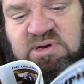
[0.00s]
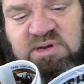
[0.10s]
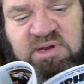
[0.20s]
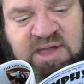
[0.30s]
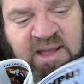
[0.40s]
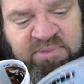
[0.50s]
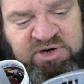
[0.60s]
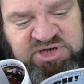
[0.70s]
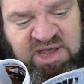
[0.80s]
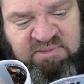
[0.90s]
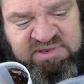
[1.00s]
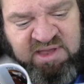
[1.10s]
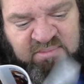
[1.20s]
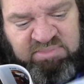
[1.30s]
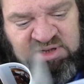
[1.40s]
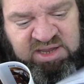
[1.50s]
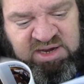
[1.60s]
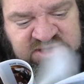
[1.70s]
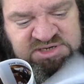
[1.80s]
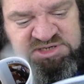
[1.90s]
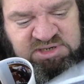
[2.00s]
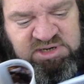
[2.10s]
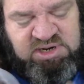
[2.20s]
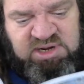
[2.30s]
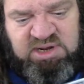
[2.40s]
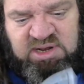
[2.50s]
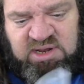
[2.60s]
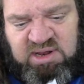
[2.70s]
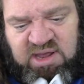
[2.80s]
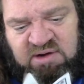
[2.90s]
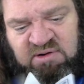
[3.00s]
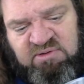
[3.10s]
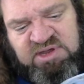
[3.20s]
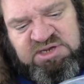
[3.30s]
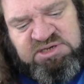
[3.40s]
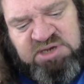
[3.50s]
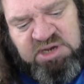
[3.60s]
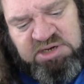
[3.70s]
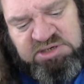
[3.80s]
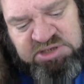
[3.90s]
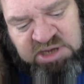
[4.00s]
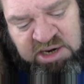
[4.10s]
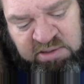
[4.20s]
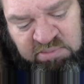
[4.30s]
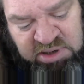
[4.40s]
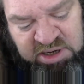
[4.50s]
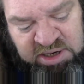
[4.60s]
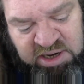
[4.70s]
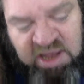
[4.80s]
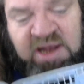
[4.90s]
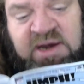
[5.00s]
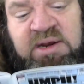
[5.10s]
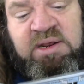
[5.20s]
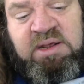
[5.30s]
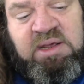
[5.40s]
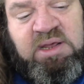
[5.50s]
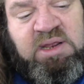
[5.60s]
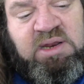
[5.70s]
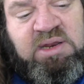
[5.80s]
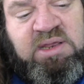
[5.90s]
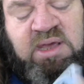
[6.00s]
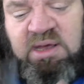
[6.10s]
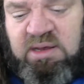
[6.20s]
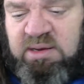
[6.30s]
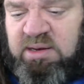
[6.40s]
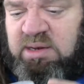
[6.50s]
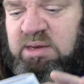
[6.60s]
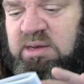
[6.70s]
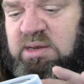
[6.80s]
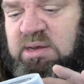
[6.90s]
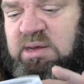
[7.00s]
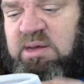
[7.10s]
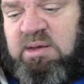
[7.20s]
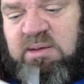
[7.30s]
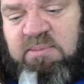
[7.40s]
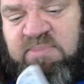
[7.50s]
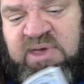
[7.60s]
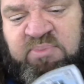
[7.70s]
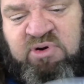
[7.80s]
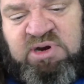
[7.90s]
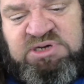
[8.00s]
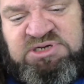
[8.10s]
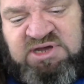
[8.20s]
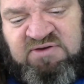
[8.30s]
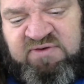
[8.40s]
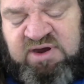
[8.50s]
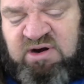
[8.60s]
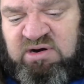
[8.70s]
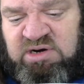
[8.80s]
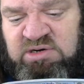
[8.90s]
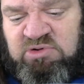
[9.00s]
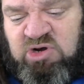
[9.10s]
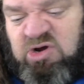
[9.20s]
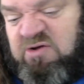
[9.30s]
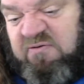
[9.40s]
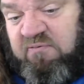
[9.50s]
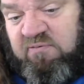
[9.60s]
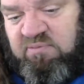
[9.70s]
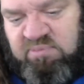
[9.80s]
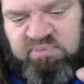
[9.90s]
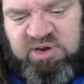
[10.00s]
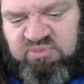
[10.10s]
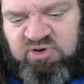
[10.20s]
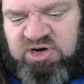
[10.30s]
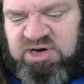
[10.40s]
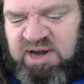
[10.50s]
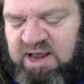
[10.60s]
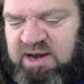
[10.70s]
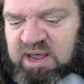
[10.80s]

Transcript: accomplish that without bleeds. I don't really see any bleeding on the uh, paper itself here. It could have been printed on.